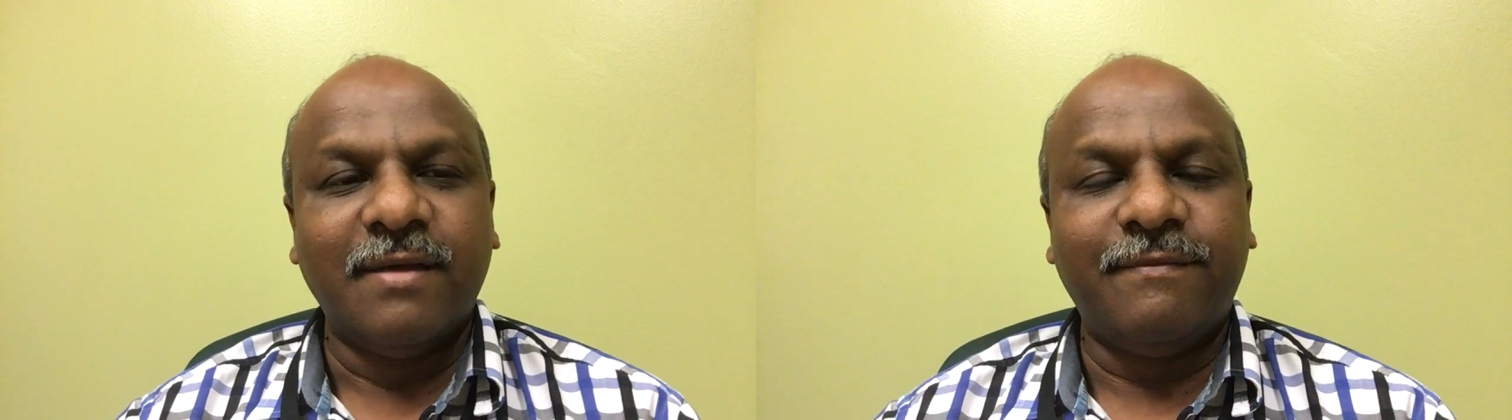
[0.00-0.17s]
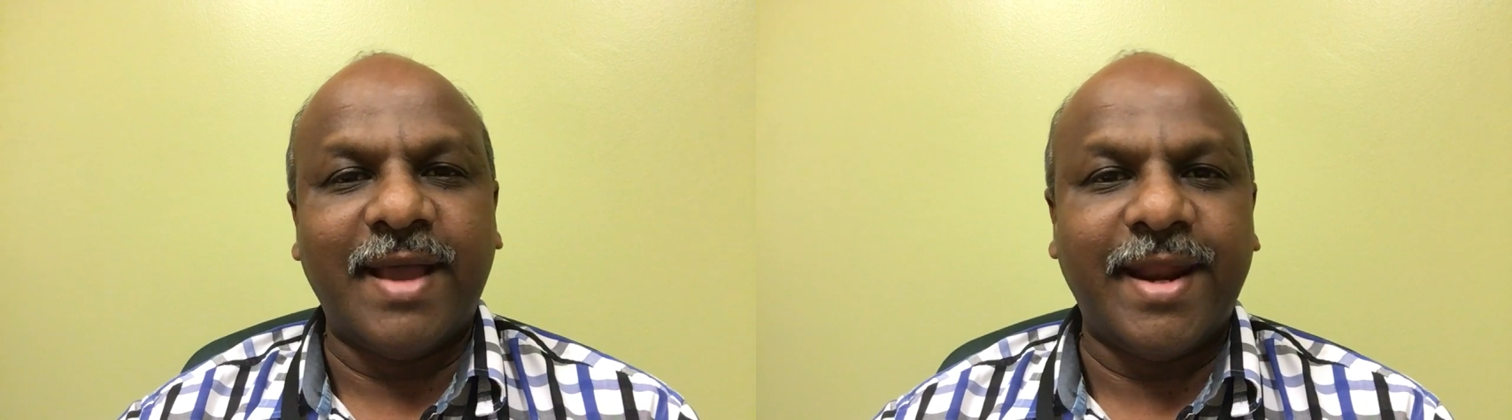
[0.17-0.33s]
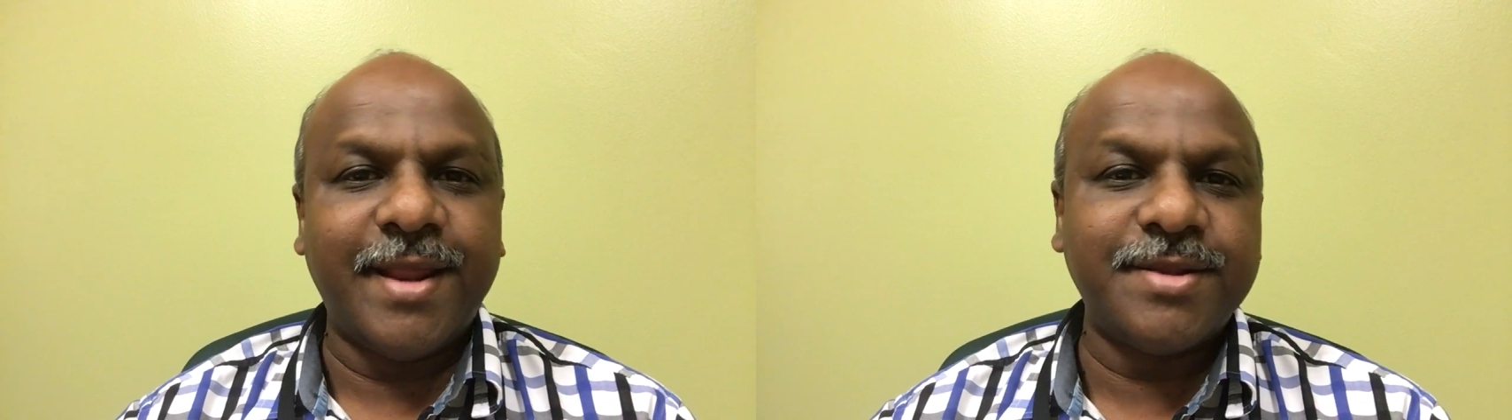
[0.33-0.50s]

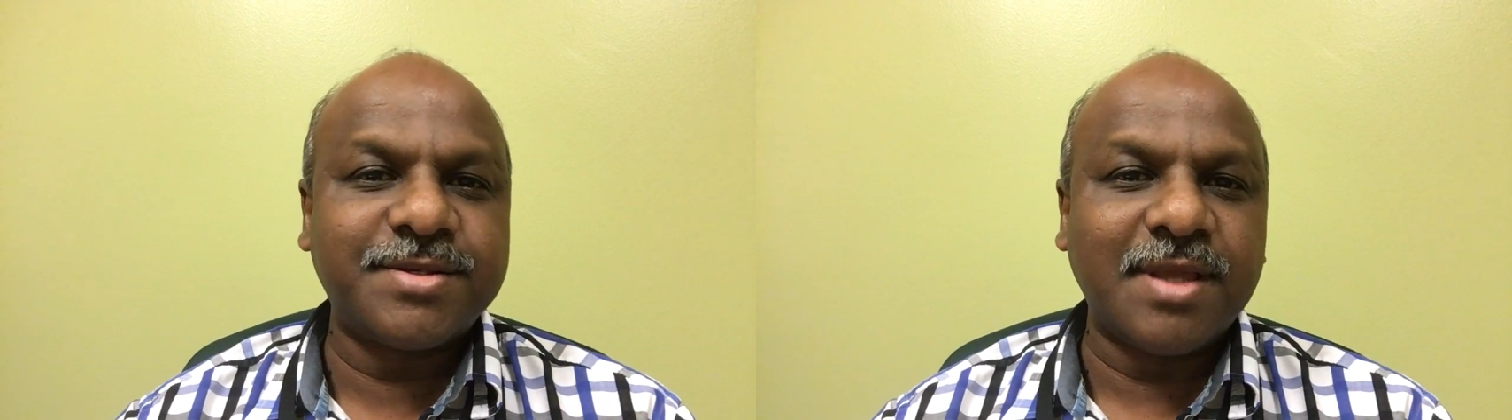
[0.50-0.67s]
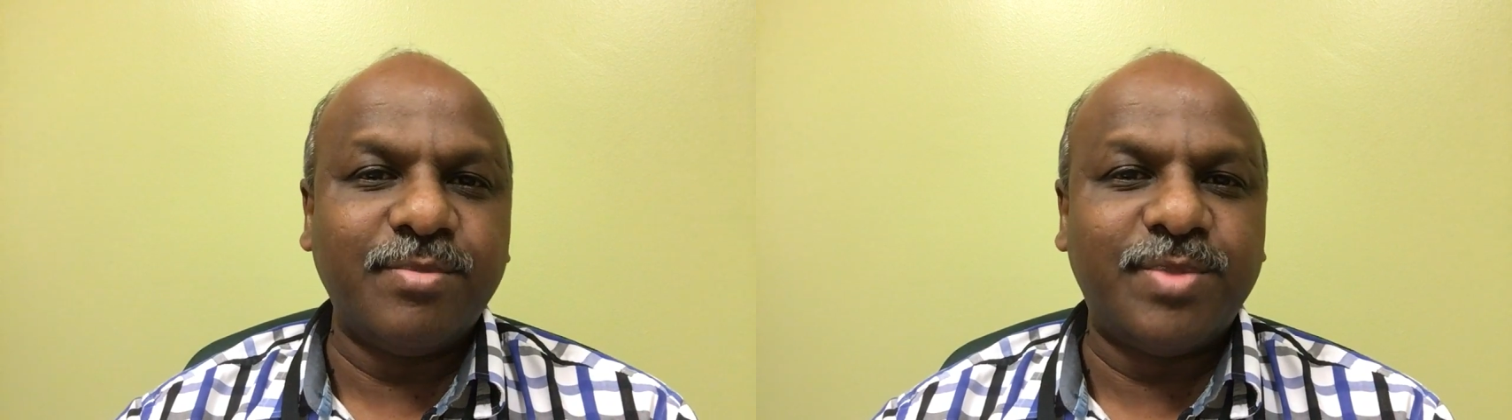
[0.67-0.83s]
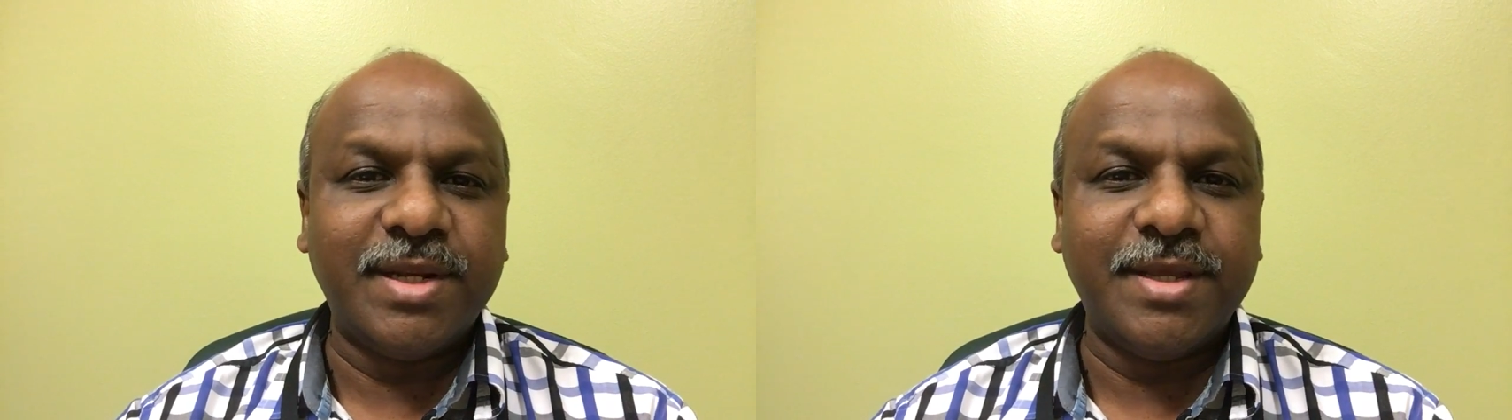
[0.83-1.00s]
finance
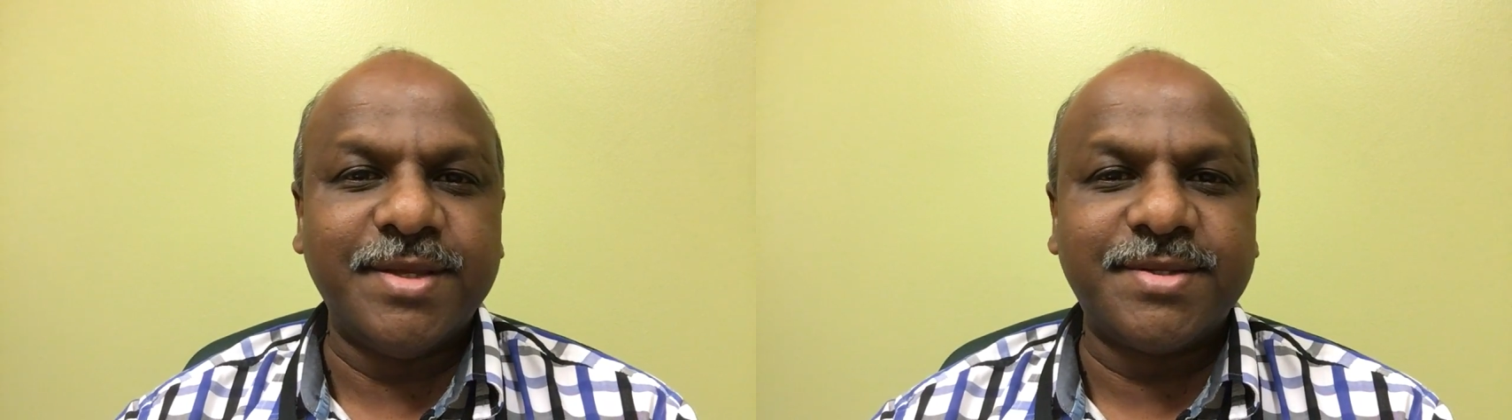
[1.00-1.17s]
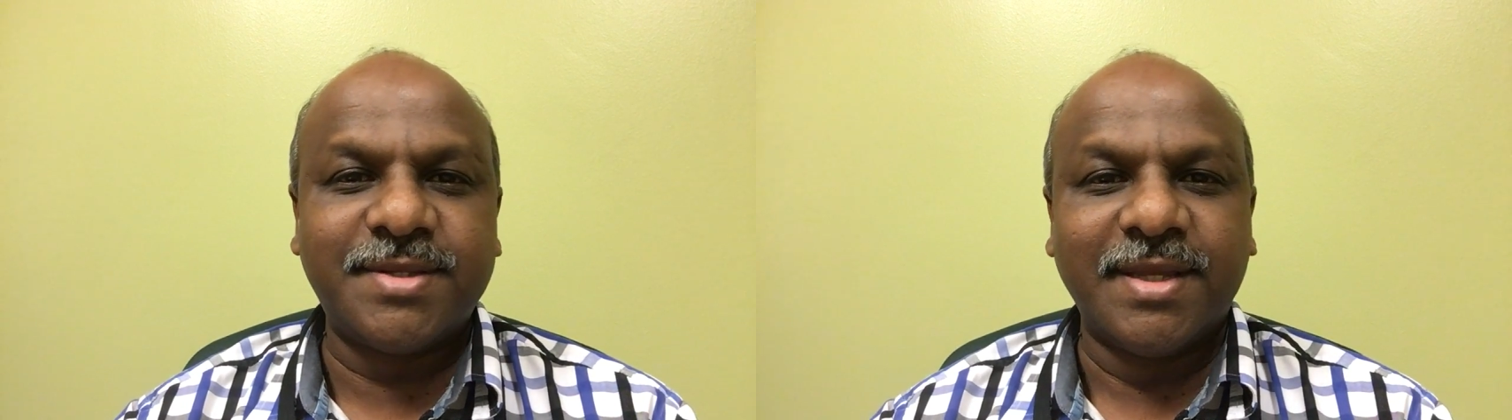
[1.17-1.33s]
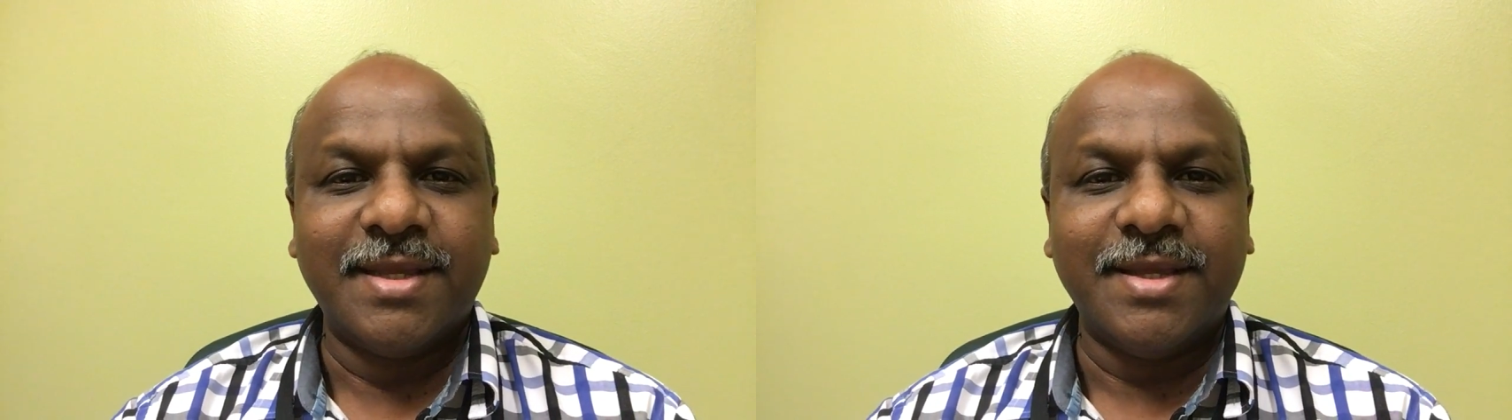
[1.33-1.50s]

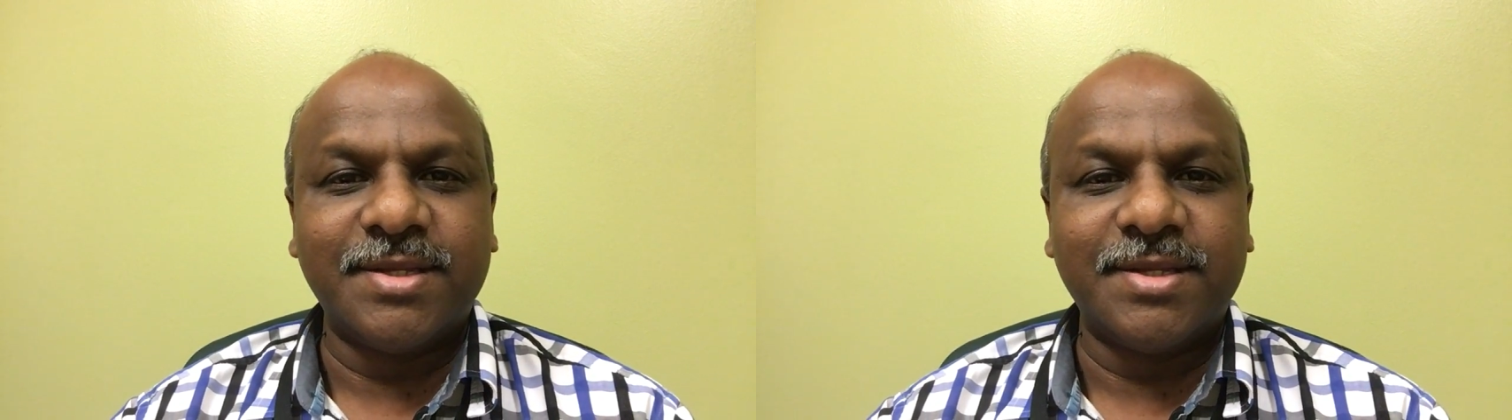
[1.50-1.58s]
companies,